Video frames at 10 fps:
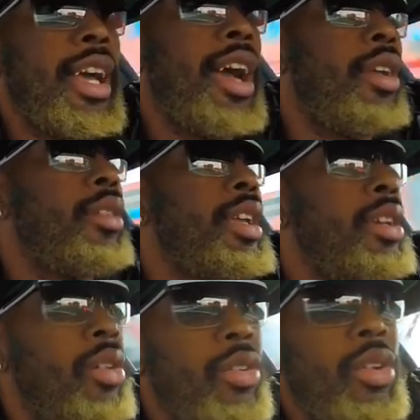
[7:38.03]
I don't
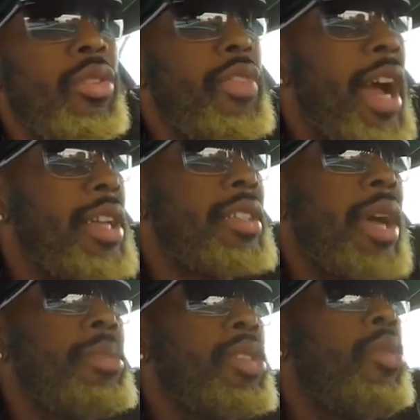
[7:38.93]
condone no violence.
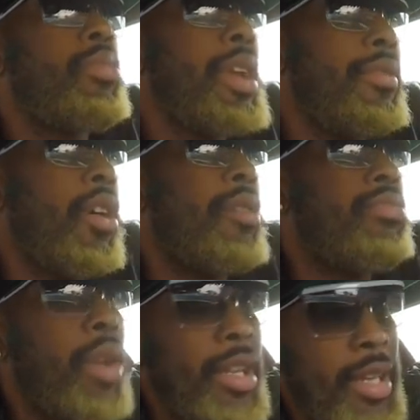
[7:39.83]
I'm just gonna give y'all a
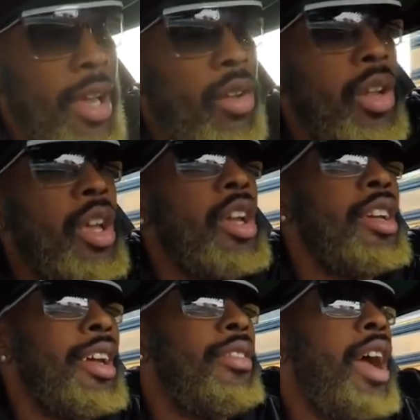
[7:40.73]
breakdown
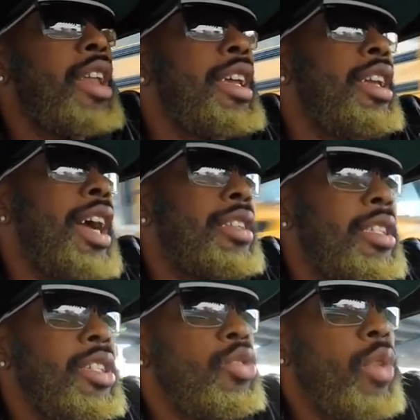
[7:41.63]
of how to get out the
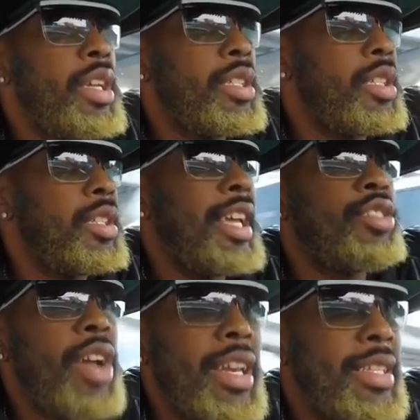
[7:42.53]
situation. They
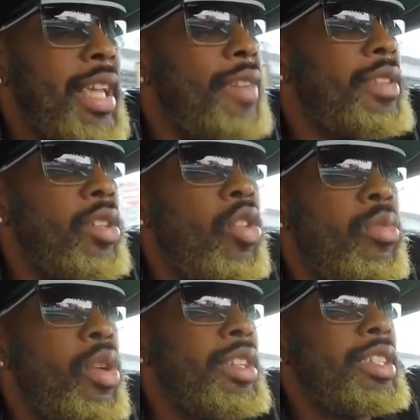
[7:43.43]
try to save his
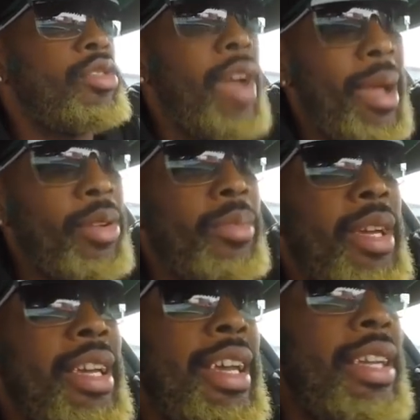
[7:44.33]
homeboys, is grabbing them,
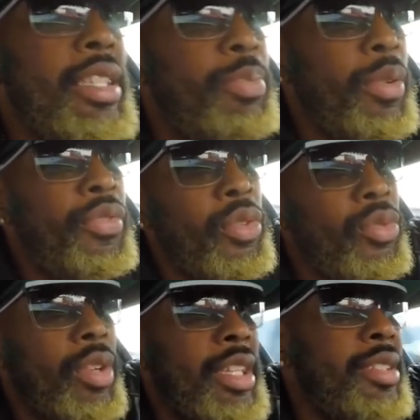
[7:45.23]
and this
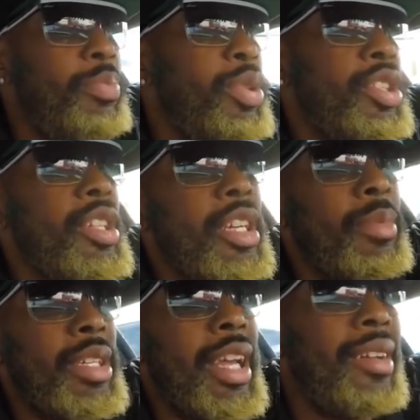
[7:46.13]
buffoon gets to pushing
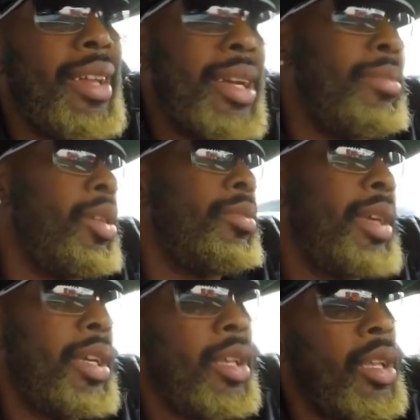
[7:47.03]
them and dying. Come on, man.